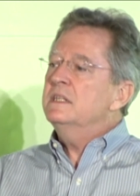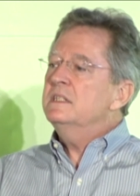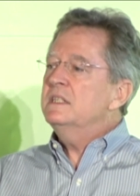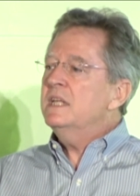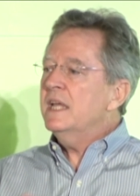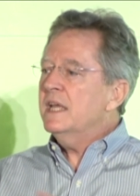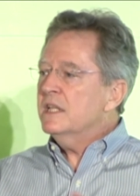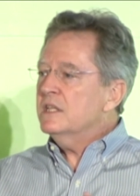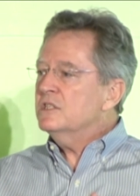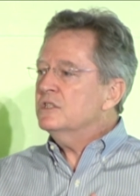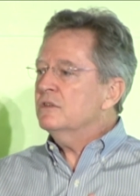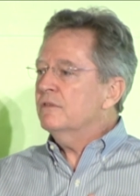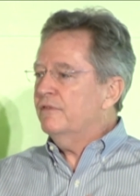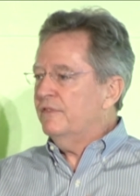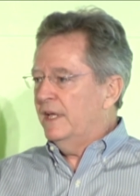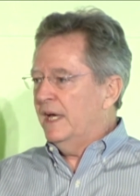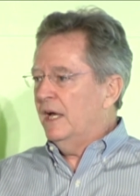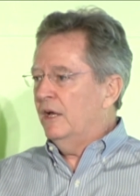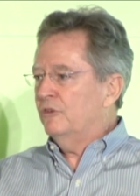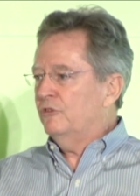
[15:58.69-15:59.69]
tens of
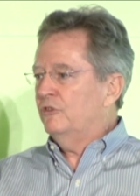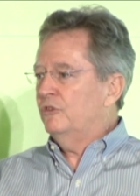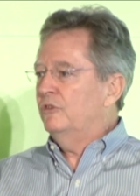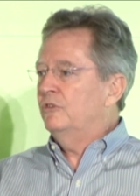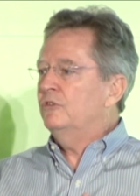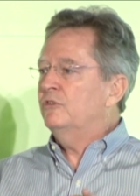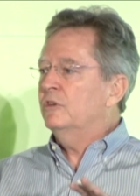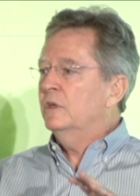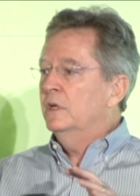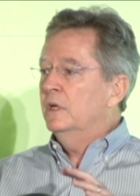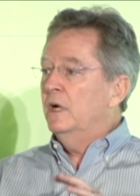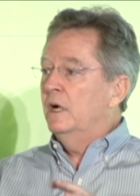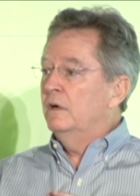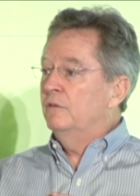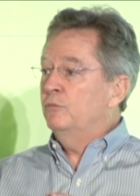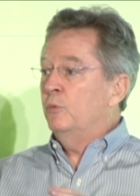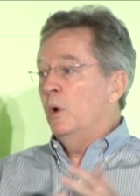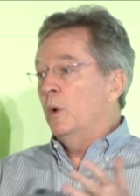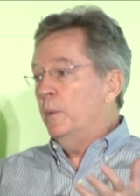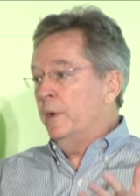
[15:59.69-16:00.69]
thousands
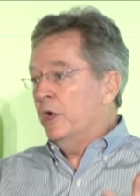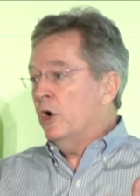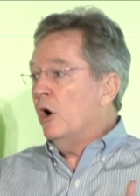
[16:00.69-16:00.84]
of what we